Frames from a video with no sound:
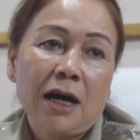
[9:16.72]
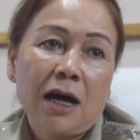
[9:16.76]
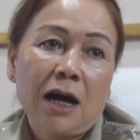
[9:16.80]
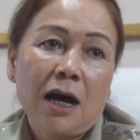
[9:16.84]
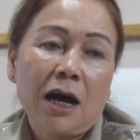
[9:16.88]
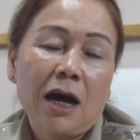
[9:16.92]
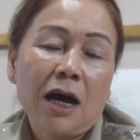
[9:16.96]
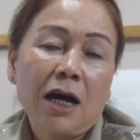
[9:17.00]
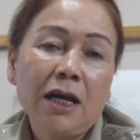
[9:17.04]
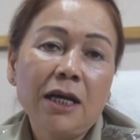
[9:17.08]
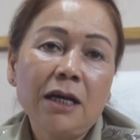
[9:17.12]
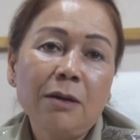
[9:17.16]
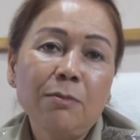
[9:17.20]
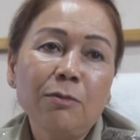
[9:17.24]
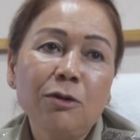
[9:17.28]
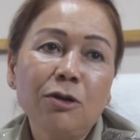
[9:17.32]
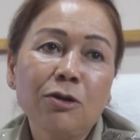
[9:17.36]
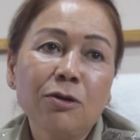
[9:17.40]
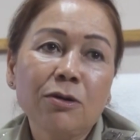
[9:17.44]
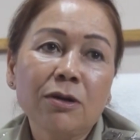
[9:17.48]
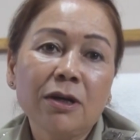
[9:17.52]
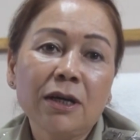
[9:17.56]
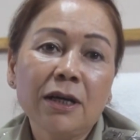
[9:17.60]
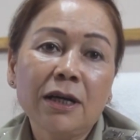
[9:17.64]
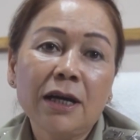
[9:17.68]
I am
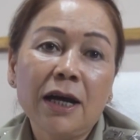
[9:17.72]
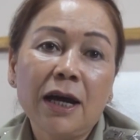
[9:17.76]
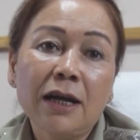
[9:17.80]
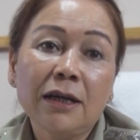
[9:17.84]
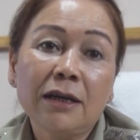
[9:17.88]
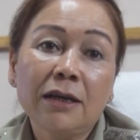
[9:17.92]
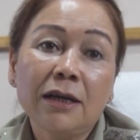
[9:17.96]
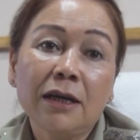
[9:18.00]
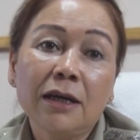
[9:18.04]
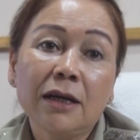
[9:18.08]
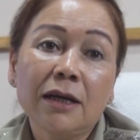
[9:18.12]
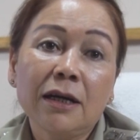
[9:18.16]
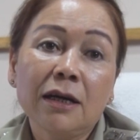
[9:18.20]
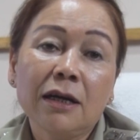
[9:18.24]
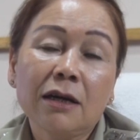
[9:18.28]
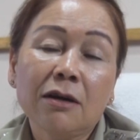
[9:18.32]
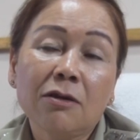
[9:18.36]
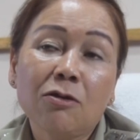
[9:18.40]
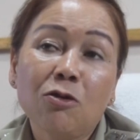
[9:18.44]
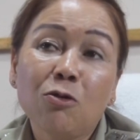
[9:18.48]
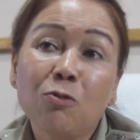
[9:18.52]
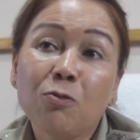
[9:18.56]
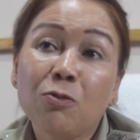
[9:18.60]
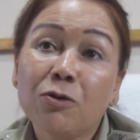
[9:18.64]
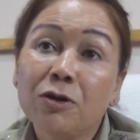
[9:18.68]
looking at a
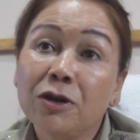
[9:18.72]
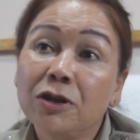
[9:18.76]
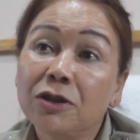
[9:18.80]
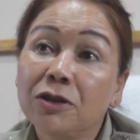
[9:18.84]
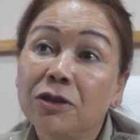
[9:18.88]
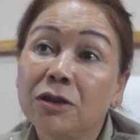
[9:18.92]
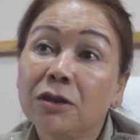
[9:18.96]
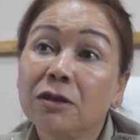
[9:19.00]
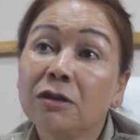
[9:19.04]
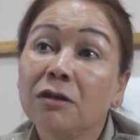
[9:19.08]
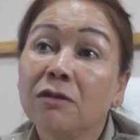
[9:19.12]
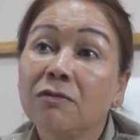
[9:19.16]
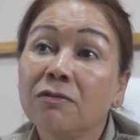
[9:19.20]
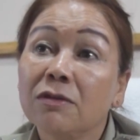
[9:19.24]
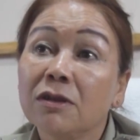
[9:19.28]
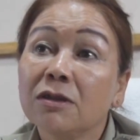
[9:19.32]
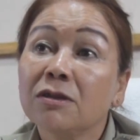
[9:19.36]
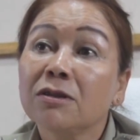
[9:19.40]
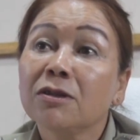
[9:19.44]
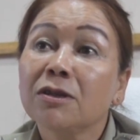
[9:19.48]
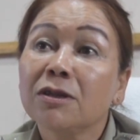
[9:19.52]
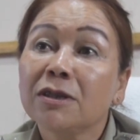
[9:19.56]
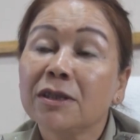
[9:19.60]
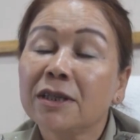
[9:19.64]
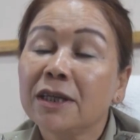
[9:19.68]
cooperation of the
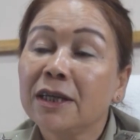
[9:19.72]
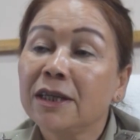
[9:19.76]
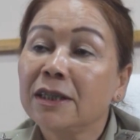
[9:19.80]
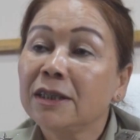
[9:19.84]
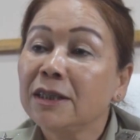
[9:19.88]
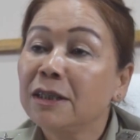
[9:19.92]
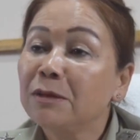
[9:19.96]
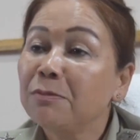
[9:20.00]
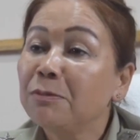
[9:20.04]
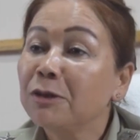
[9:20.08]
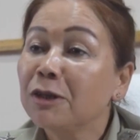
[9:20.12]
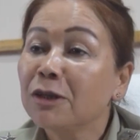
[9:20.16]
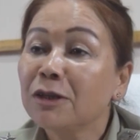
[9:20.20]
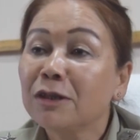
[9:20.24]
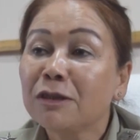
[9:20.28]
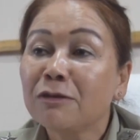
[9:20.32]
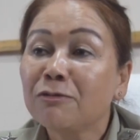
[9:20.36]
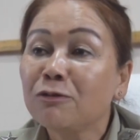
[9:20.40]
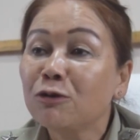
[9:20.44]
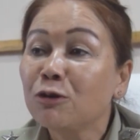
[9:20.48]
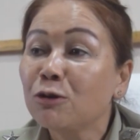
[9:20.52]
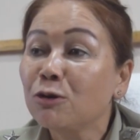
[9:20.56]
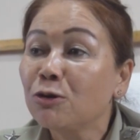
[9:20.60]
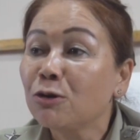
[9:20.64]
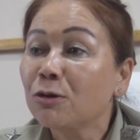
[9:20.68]
society because
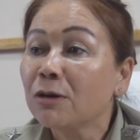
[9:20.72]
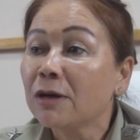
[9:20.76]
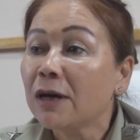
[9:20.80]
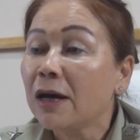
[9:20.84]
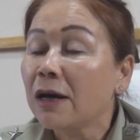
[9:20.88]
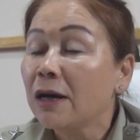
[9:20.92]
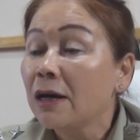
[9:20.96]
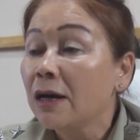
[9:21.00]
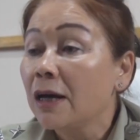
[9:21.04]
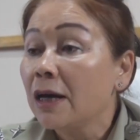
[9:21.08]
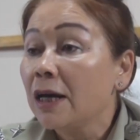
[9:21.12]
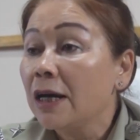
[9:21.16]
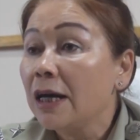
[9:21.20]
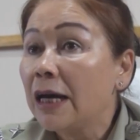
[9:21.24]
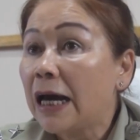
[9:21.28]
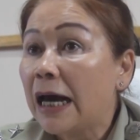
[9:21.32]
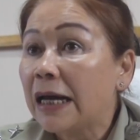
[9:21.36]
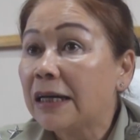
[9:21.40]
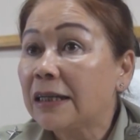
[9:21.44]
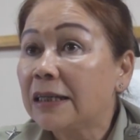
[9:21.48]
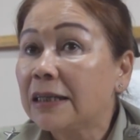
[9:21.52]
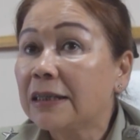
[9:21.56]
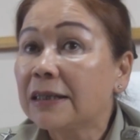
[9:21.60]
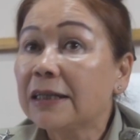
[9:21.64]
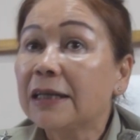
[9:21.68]
if you look
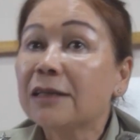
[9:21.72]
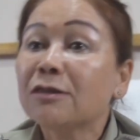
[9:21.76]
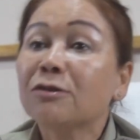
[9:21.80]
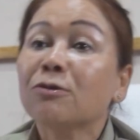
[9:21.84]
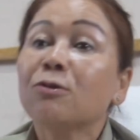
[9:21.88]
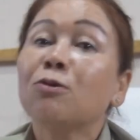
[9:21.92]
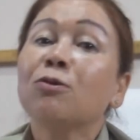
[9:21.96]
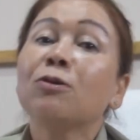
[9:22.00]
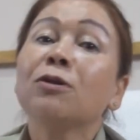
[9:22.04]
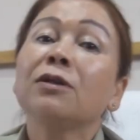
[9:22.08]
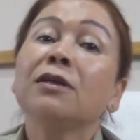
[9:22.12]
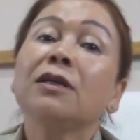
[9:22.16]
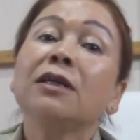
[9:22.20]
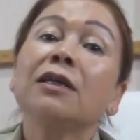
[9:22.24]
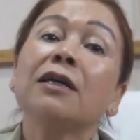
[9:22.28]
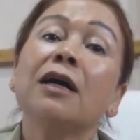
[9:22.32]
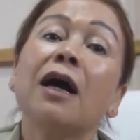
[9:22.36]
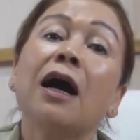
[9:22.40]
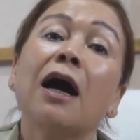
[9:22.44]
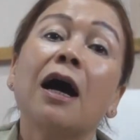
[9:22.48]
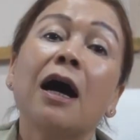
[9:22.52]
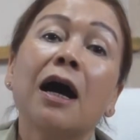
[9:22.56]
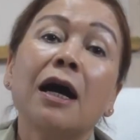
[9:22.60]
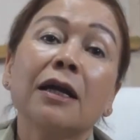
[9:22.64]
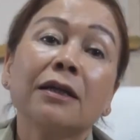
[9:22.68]
at it as only
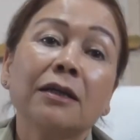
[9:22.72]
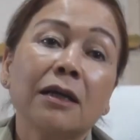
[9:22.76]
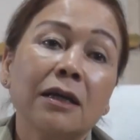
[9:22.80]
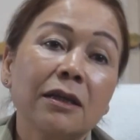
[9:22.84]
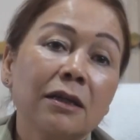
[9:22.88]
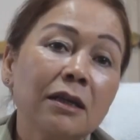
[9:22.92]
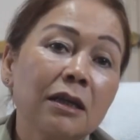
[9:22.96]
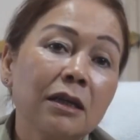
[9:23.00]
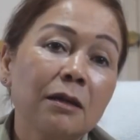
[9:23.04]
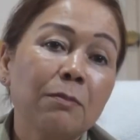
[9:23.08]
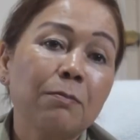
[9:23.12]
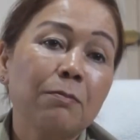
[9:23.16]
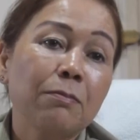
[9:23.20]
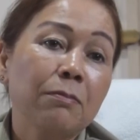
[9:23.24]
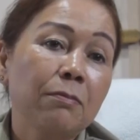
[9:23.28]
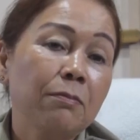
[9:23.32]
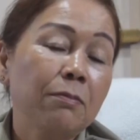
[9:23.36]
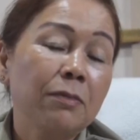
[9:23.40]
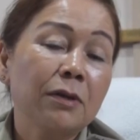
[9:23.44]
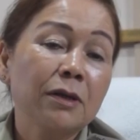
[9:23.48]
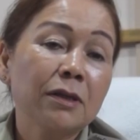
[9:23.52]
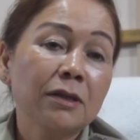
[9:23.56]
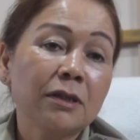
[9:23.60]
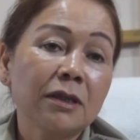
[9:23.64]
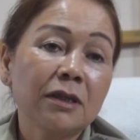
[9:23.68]
another
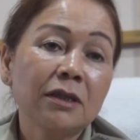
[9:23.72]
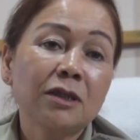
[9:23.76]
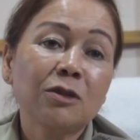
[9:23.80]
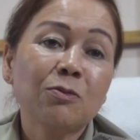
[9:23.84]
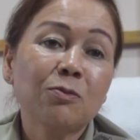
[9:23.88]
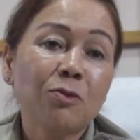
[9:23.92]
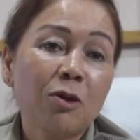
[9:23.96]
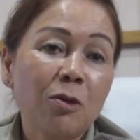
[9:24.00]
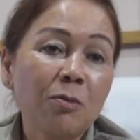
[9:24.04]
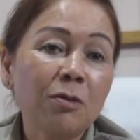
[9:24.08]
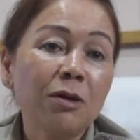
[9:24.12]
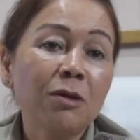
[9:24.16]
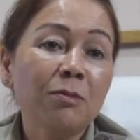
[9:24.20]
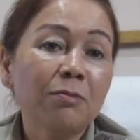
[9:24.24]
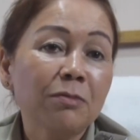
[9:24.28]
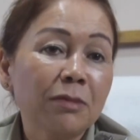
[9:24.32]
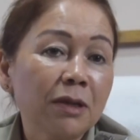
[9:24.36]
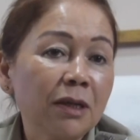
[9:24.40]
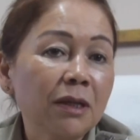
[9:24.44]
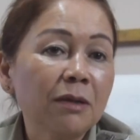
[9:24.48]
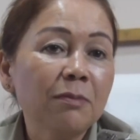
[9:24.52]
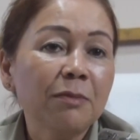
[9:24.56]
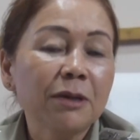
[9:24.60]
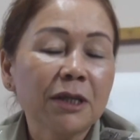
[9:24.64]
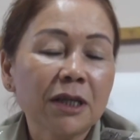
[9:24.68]
person's problem,
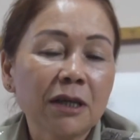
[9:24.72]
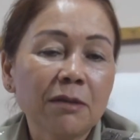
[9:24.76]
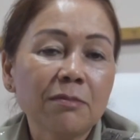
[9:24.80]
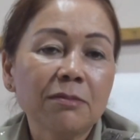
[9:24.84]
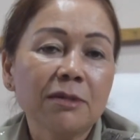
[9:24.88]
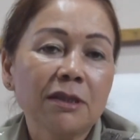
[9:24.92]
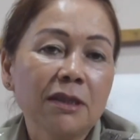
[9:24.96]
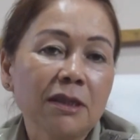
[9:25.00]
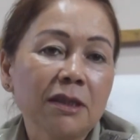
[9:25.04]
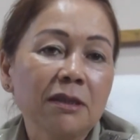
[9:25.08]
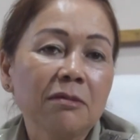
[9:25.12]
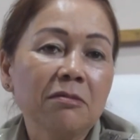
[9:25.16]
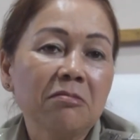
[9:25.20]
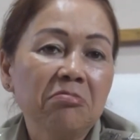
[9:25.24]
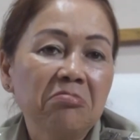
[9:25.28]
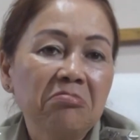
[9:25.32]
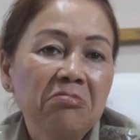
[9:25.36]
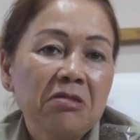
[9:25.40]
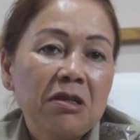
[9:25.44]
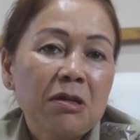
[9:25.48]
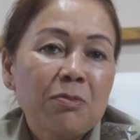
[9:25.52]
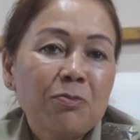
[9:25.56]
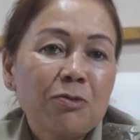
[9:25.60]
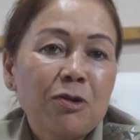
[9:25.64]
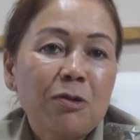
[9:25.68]
then it becomes a
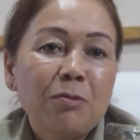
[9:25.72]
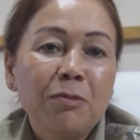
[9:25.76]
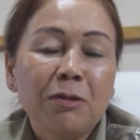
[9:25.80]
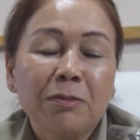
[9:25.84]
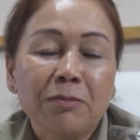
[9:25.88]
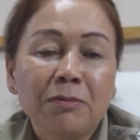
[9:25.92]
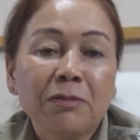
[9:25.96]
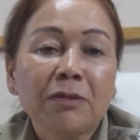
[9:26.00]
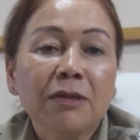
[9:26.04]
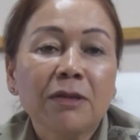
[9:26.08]
real problem.